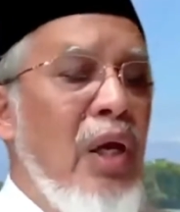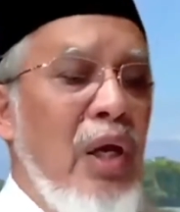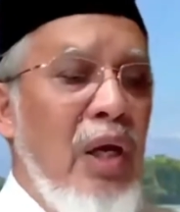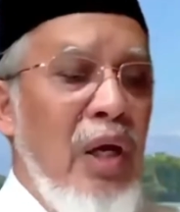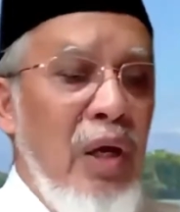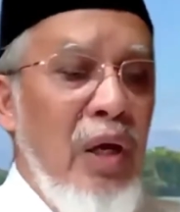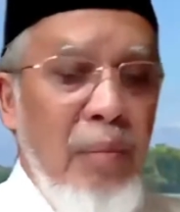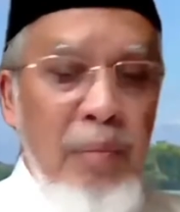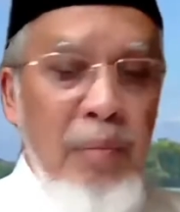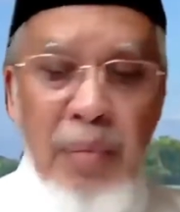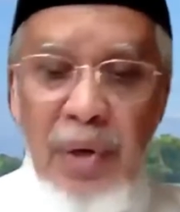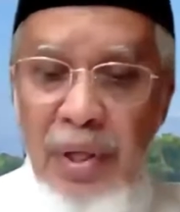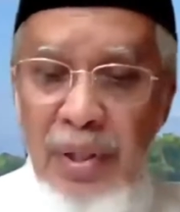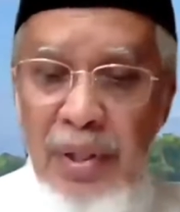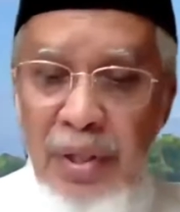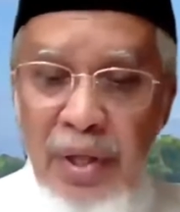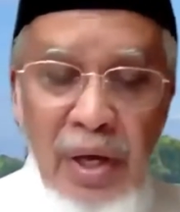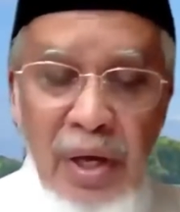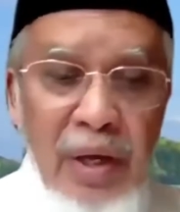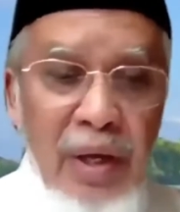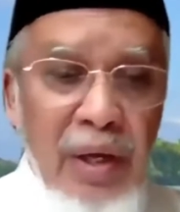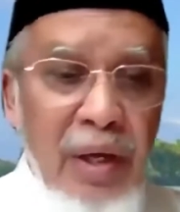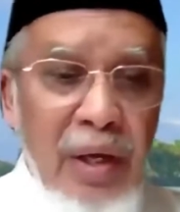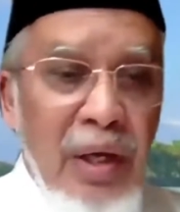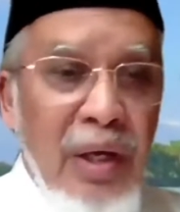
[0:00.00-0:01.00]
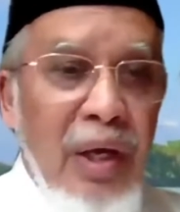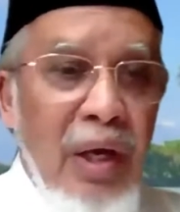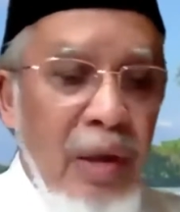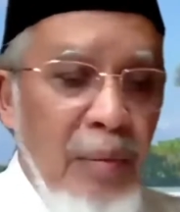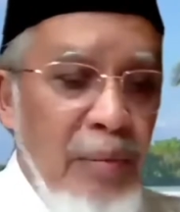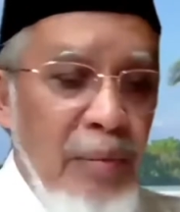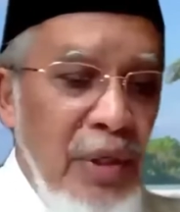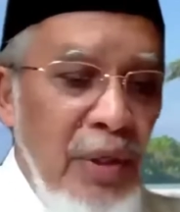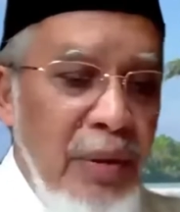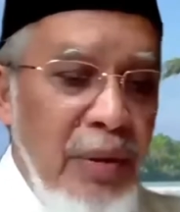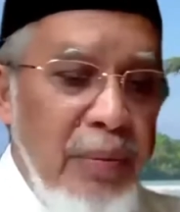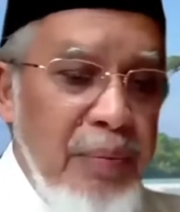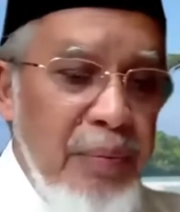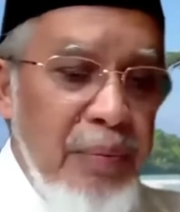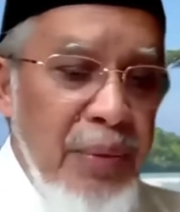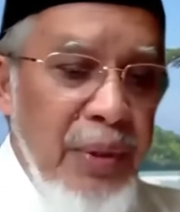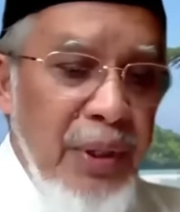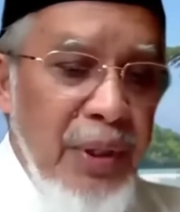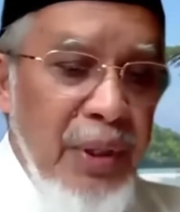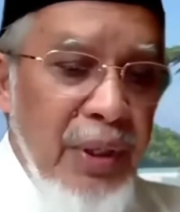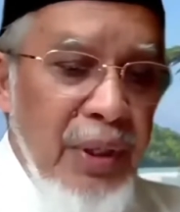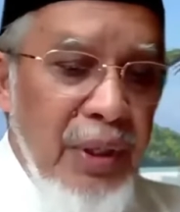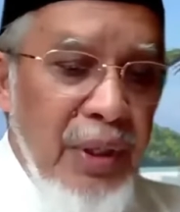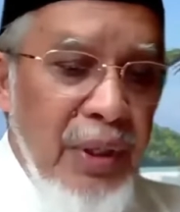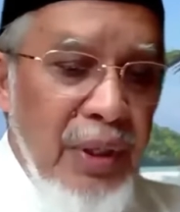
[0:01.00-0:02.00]
Brother Habib
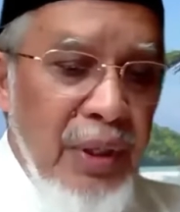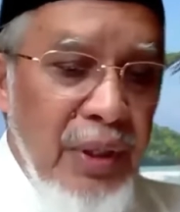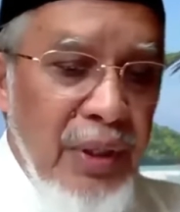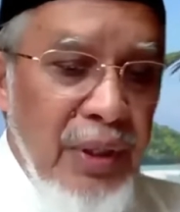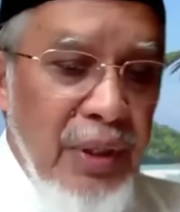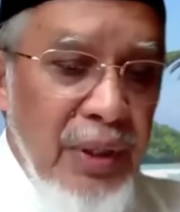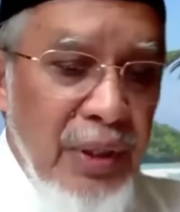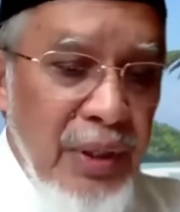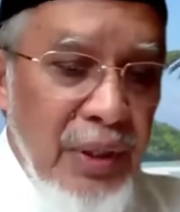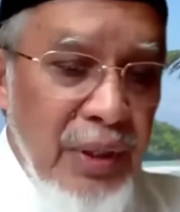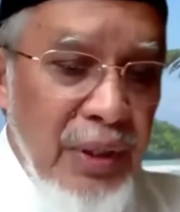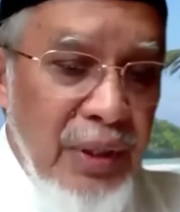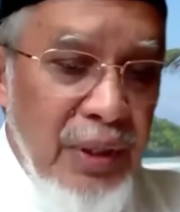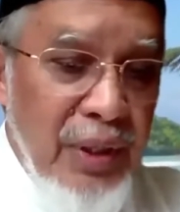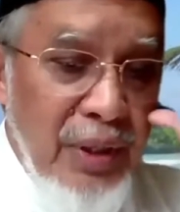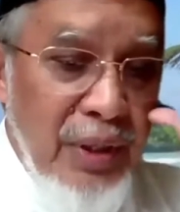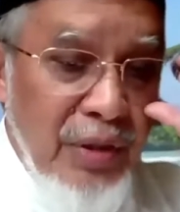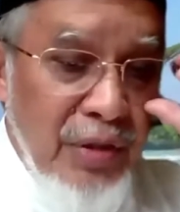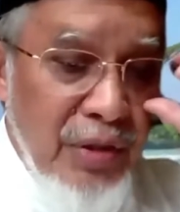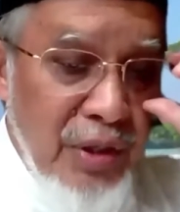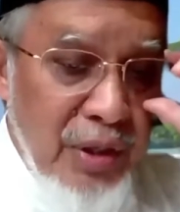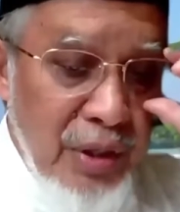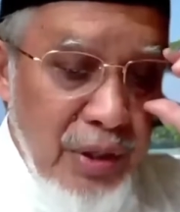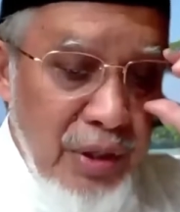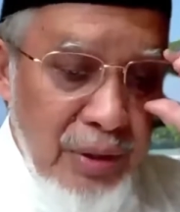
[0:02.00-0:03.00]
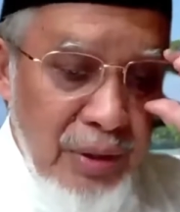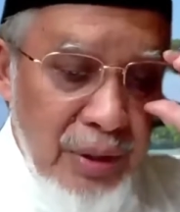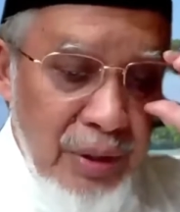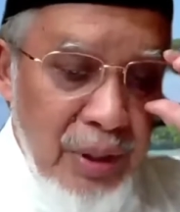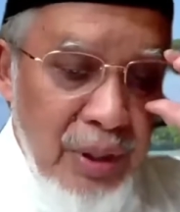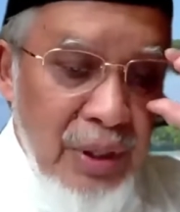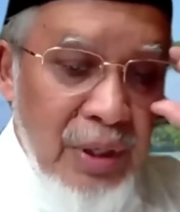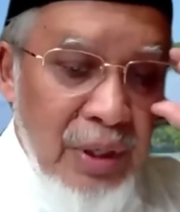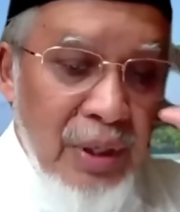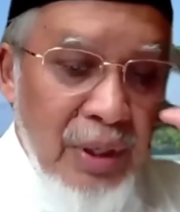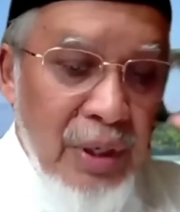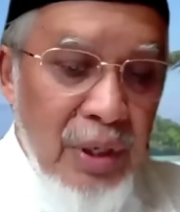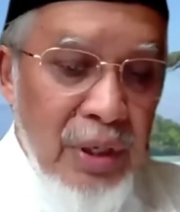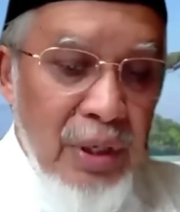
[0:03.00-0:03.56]
Khirzin